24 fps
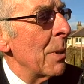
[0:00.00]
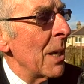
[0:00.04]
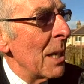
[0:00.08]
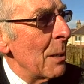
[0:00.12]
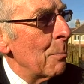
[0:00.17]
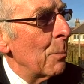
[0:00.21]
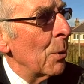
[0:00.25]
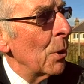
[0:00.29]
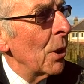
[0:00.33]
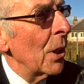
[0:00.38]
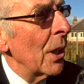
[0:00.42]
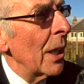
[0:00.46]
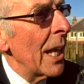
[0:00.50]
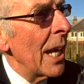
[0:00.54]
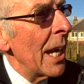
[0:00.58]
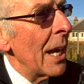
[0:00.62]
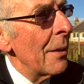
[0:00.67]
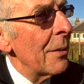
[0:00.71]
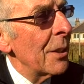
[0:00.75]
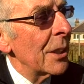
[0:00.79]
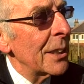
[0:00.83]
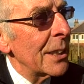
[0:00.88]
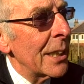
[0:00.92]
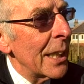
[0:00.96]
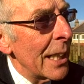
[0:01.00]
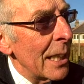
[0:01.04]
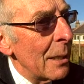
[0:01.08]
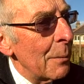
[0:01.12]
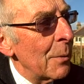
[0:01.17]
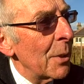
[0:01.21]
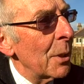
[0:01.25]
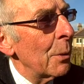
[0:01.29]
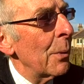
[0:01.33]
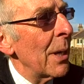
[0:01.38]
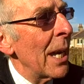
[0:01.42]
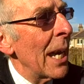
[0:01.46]
people there, the
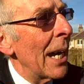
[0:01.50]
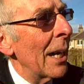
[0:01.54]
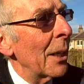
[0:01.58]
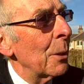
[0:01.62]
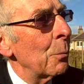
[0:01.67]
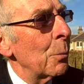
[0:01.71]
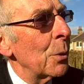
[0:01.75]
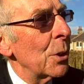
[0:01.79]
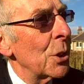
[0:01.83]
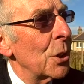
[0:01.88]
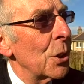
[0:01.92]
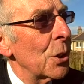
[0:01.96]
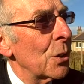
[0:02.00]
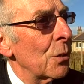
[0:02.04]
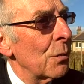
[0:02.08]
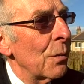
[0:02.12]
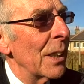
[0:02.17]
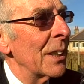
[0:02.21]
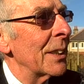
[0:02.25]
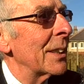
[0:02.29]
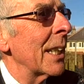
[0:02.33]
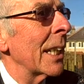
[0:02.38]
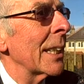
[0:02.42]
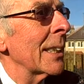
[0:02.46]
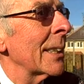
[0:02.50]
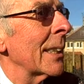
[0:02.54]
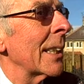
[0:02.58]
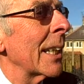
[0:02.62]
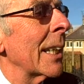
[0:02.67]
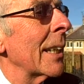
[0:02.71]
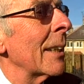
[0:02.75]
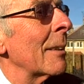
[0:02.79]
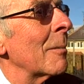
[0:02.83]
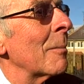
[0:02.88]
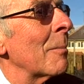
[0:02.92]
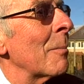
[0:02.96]
team that we had were just
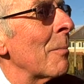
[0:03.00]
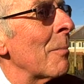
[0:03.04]
fantastic.